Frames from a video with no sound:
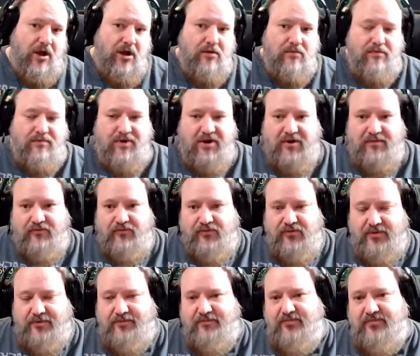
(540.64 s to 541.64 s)
but
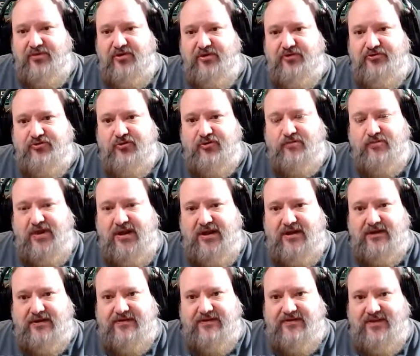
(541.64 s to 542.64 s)
when putrid meat
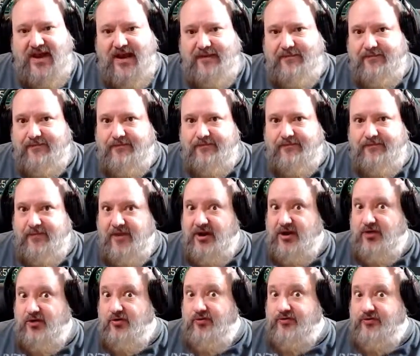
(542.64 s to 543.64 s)
is not many
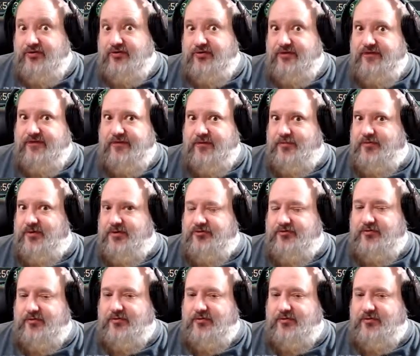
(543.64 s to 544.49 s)
uses for putrid